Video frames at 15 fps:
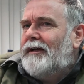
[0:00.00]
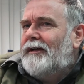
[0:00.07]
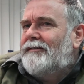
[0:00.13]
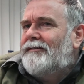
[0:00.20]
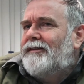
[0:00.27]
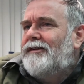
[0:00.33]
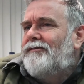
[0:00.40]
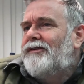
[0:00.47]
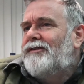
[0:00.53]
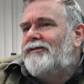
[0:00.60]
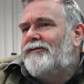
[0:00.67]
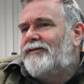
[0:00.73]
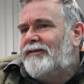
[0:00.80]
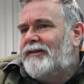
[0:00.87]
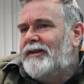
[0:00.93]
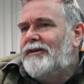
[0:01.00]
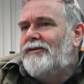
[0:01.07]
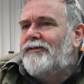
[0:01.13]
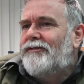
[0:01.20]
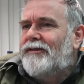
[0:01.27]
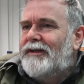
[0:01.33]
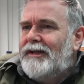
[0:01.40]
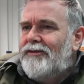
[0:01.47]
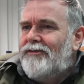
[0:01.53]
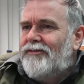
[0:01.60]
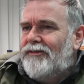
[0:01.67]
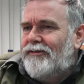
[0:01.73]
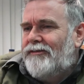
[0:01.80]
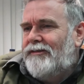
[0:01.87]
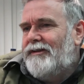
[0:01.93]
a series of skills and
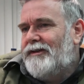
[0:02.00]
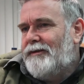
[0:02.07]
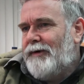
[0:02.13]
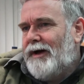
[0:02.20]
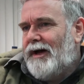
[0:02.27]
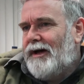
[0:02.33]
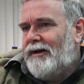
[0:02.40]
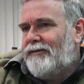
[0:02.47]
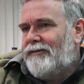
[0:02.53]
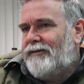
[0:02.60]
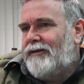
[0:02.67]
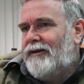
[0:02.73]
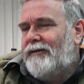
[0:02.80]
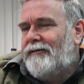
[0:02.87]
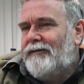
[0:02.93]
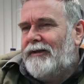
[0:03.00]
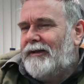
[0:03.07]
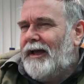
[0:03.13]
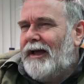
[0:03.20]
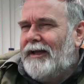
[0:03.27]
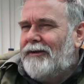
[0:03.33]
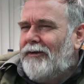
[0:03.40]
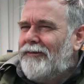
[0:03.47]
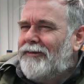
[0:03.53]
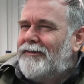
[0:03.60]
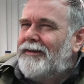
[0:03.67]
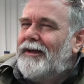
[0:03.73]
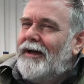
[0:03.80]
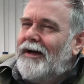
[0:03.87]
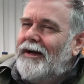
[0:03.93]
interests in the past, and obviously